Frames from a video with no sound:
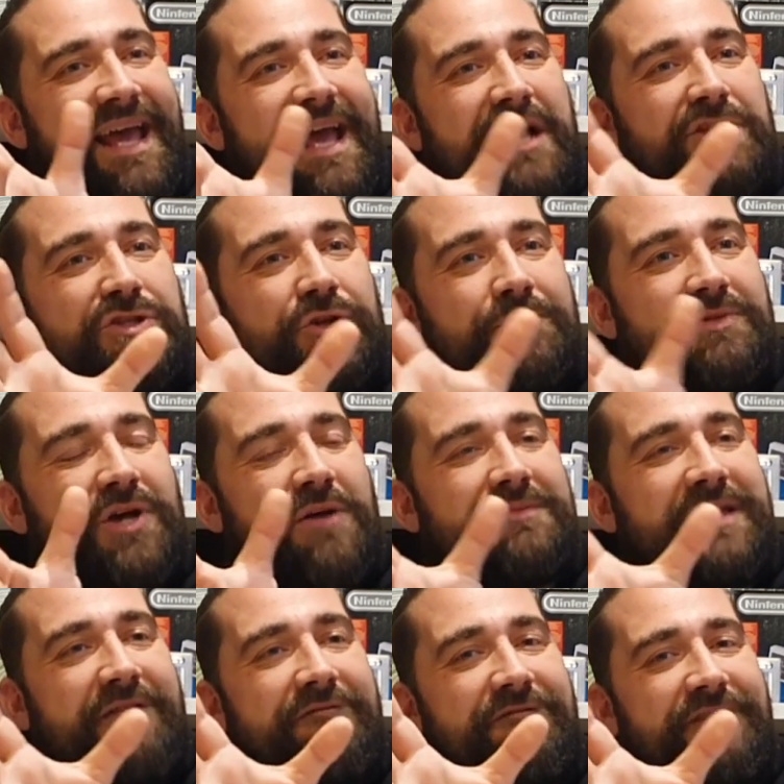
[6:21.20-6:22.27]
sometimes
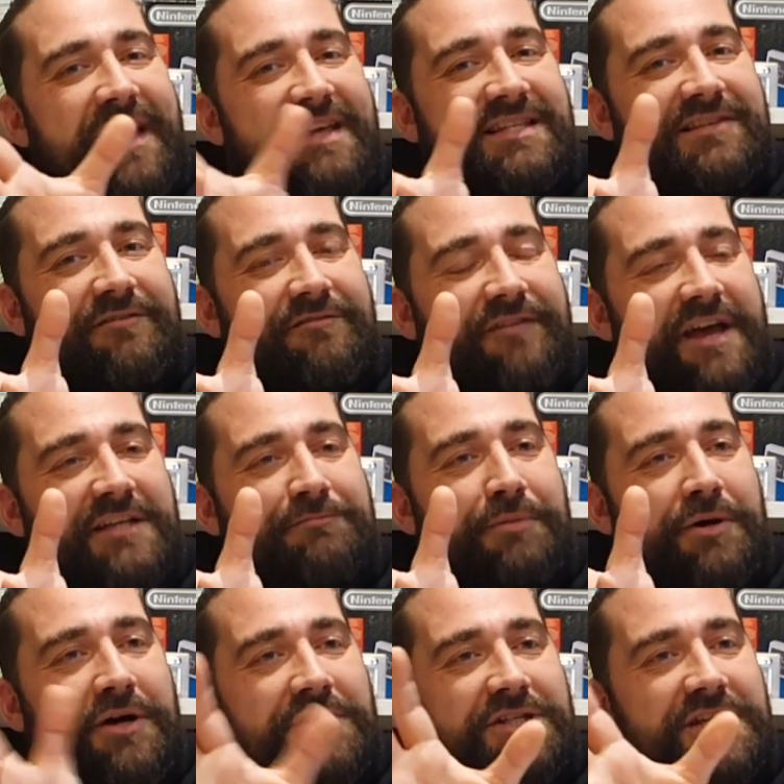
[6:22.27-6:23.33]
that face-to-face
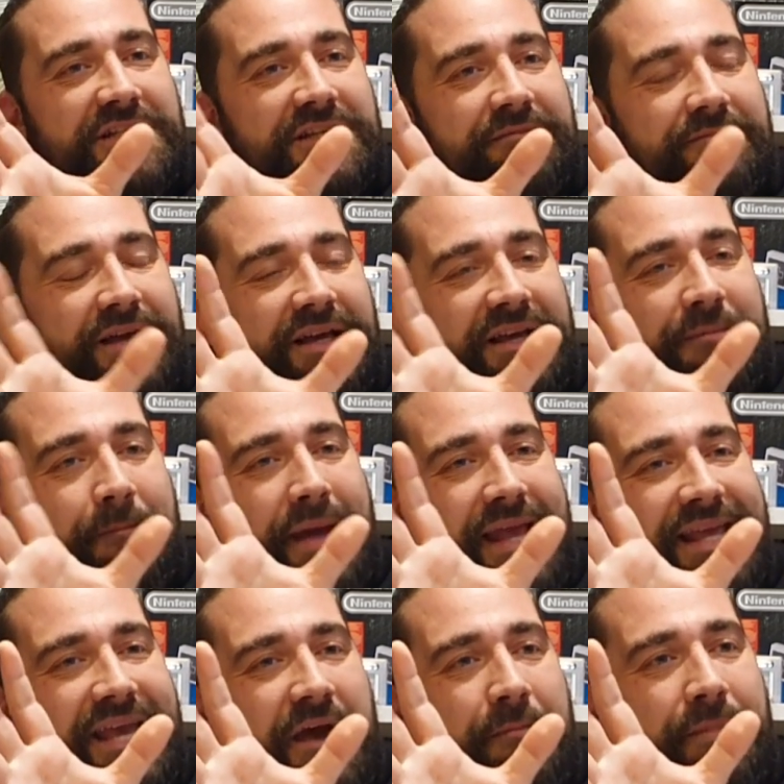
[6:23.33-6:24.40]
purchase can
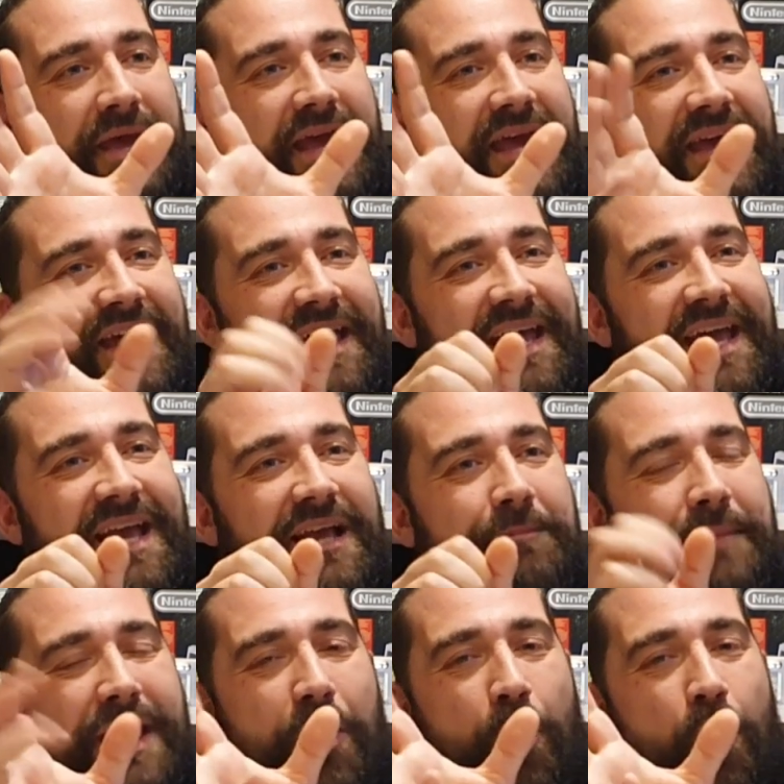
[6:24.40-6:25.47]
make it a bit
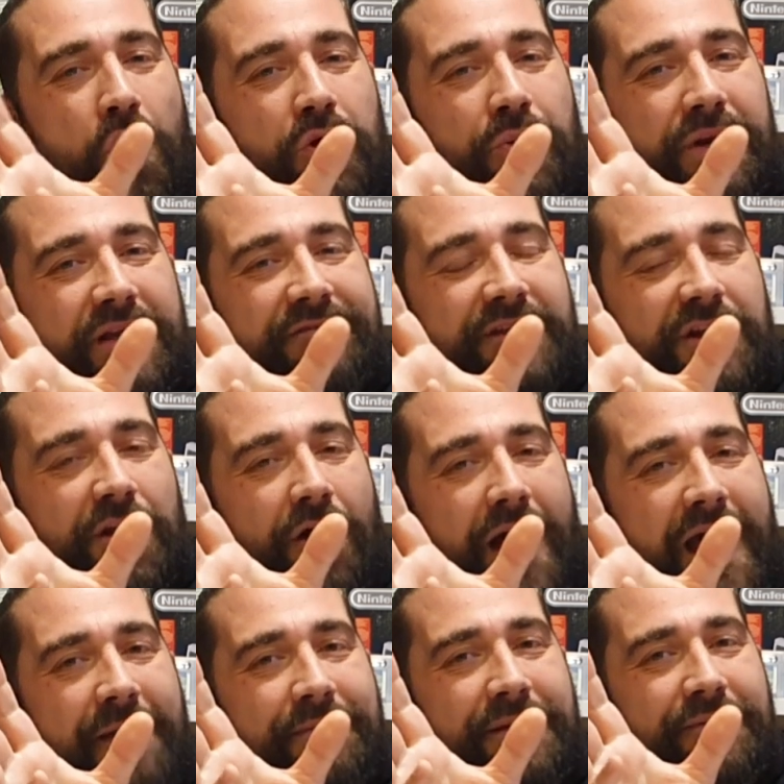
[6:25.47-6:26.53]
awkward if you're not
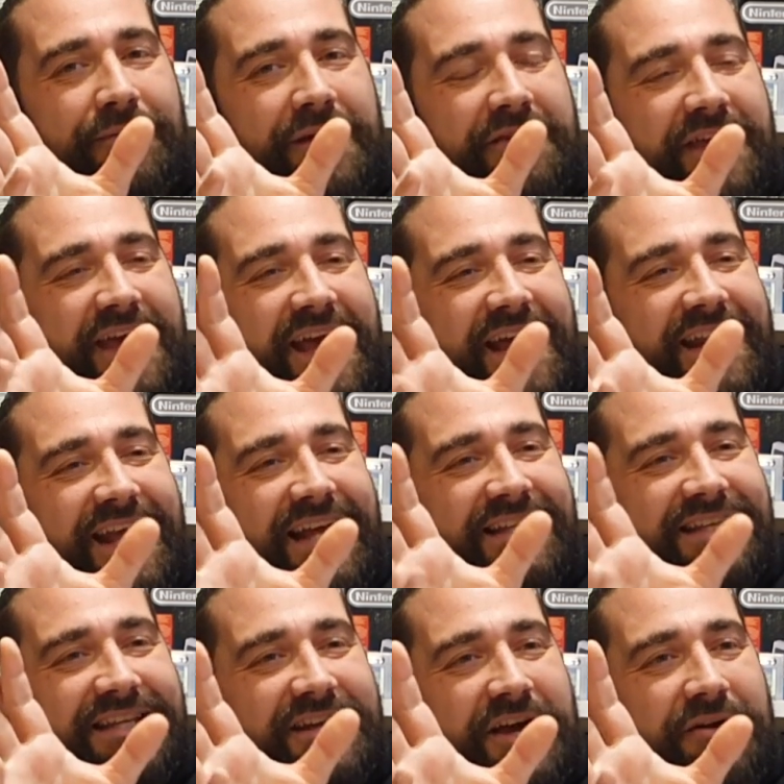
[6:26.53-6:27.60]
happy with it,
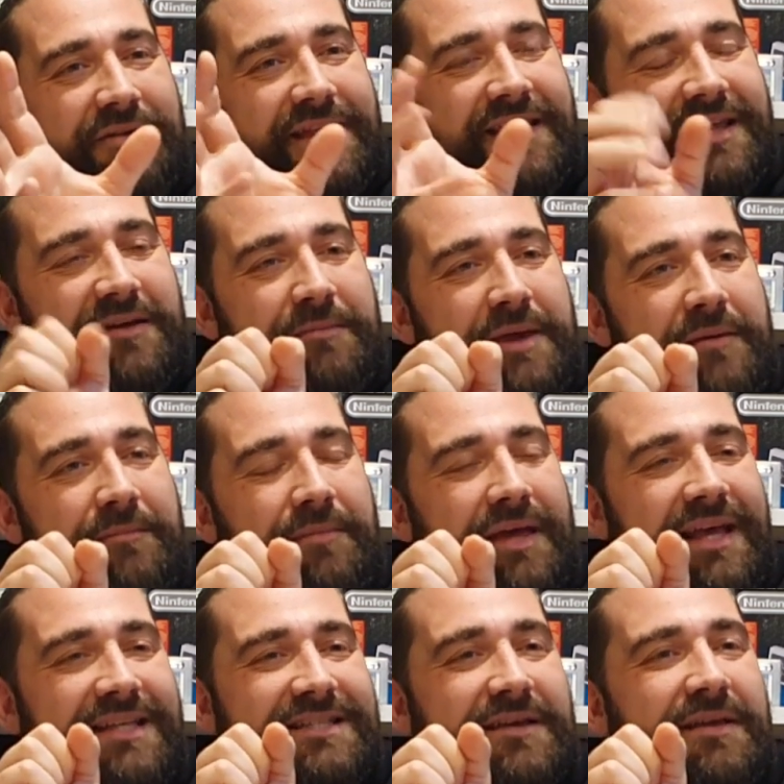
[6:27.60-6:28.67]
and you know, it can be
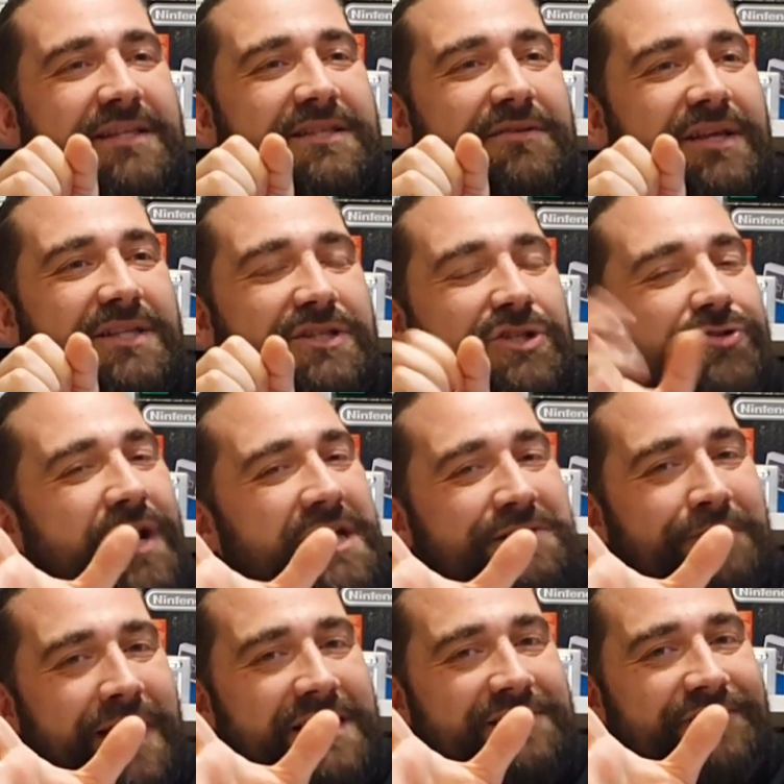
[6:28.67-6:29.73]
it's a strange
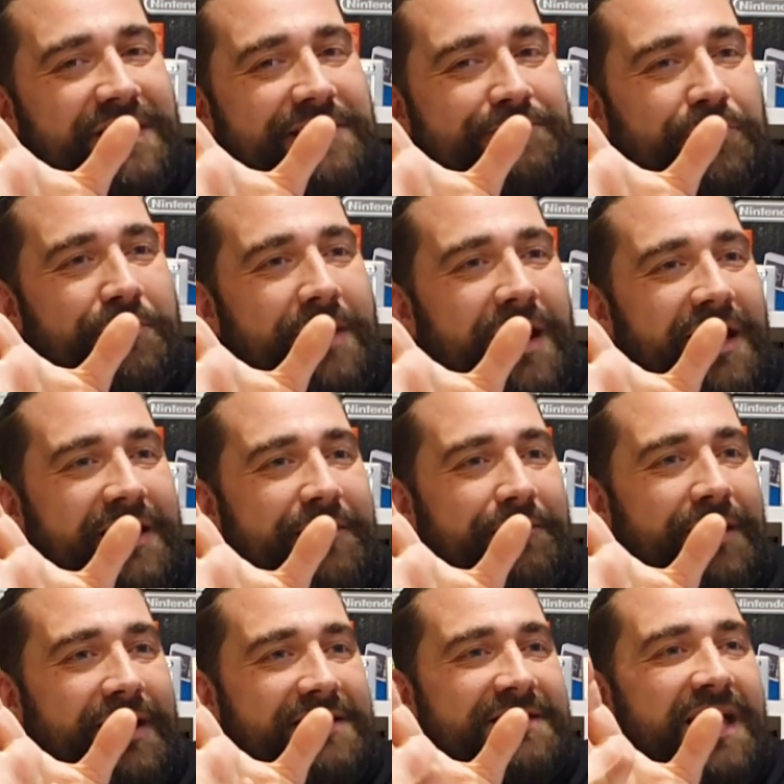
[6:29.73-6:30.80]
place, Facebook
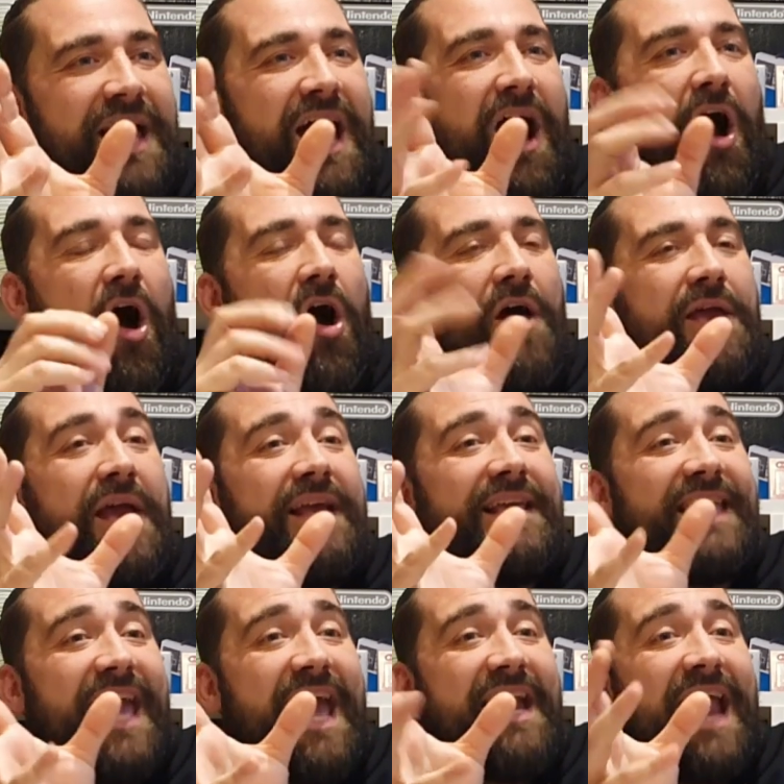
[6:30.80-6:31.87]
Marketplace. I
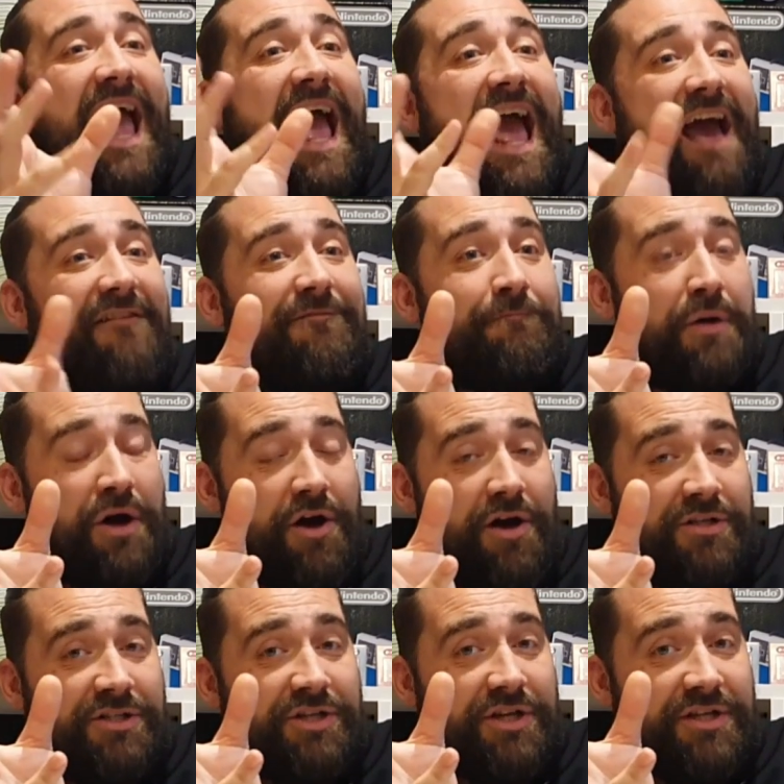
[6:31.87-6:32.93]
again have
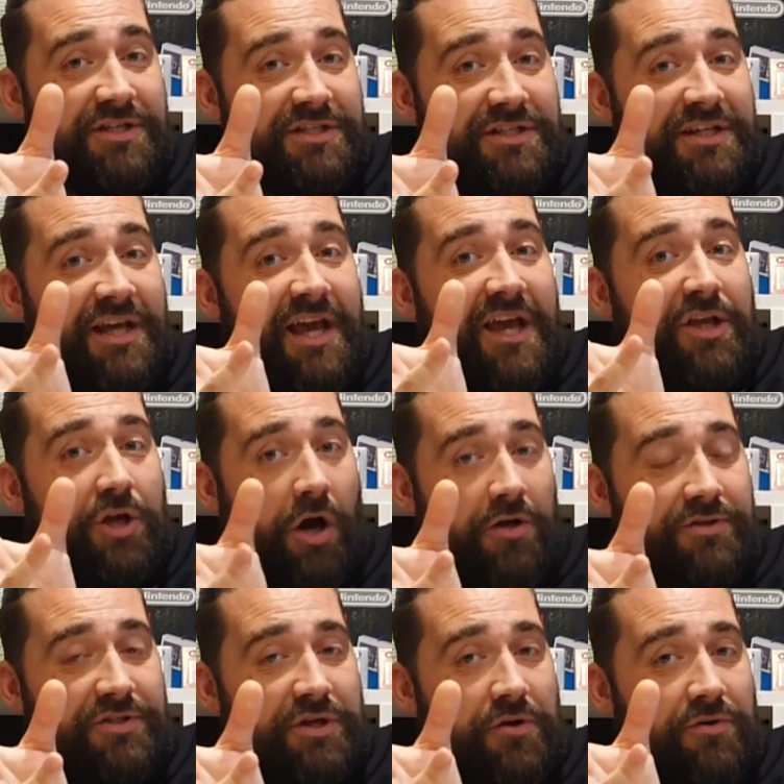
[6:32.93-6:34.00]
purchased
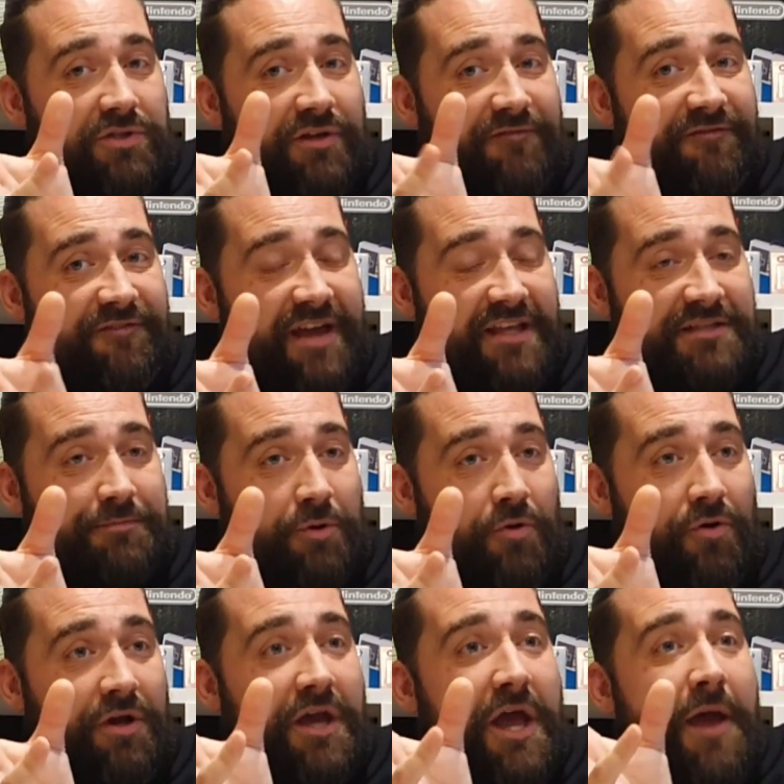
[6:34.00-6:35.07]
consoles on
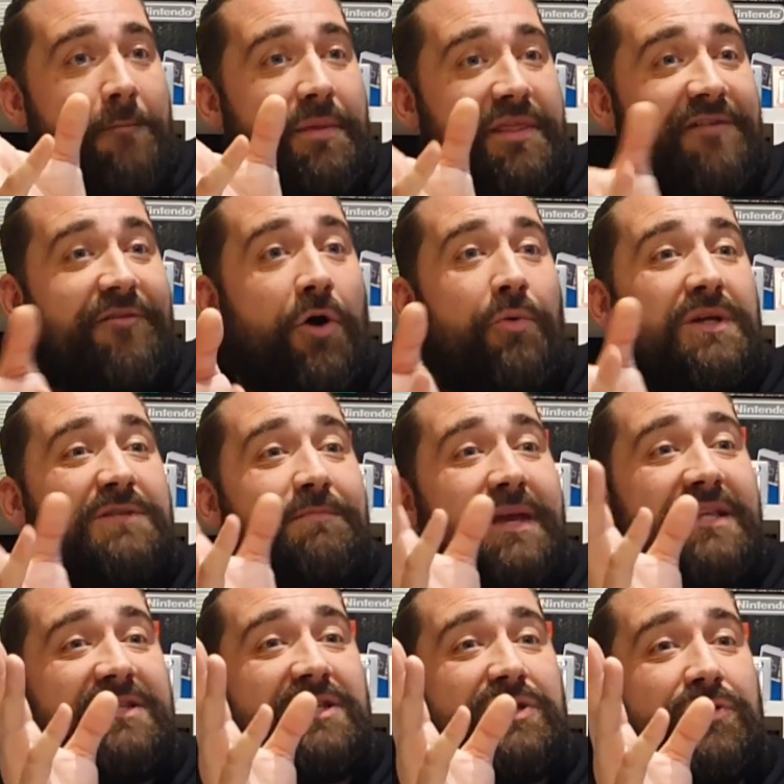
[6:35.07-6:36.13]
Facebook, but they've always
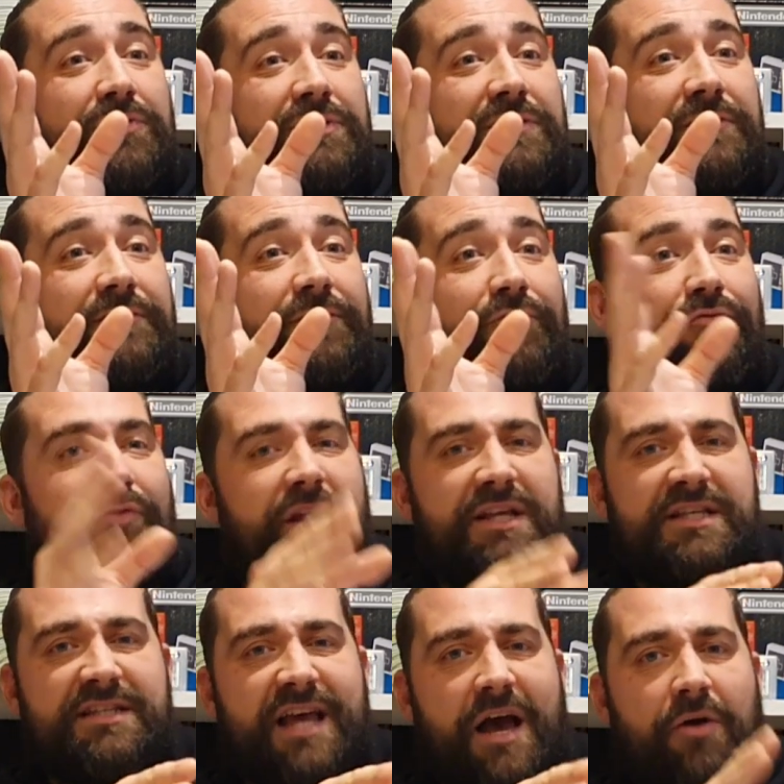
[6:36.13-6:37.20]
been to sort of
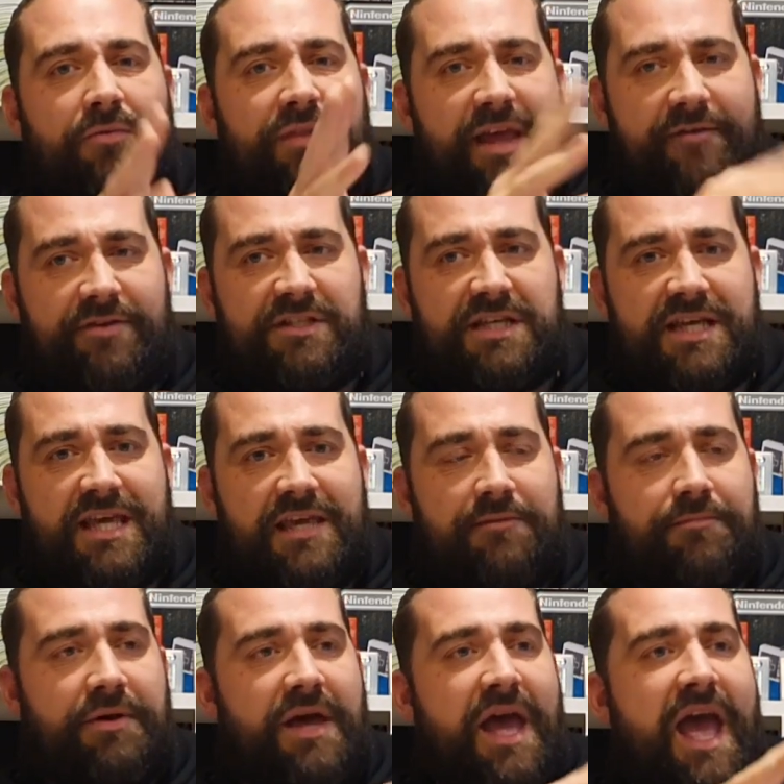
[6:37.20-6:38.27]
resell, never to
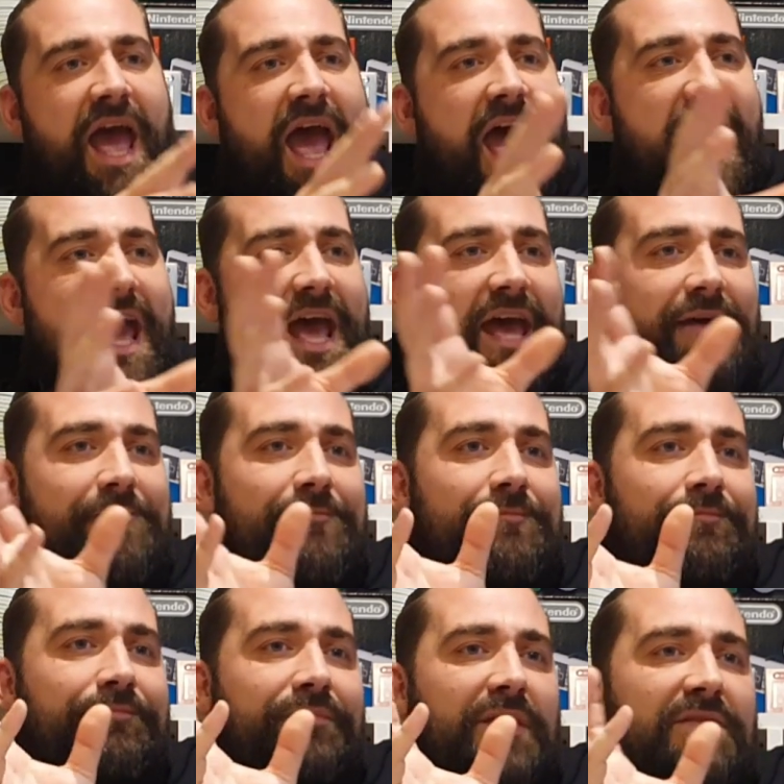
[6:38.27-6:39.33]
keep.
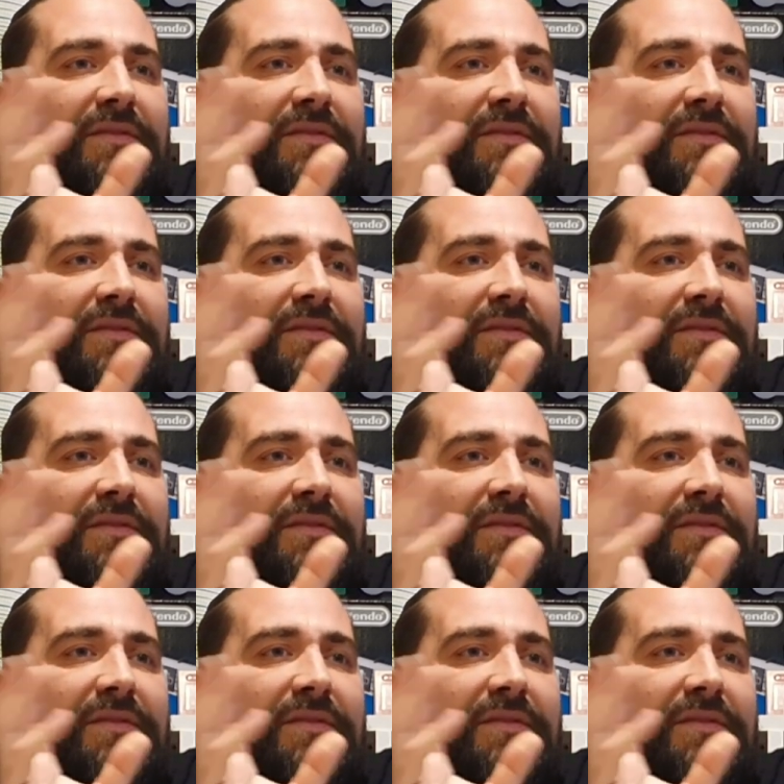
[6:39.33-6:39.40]
They're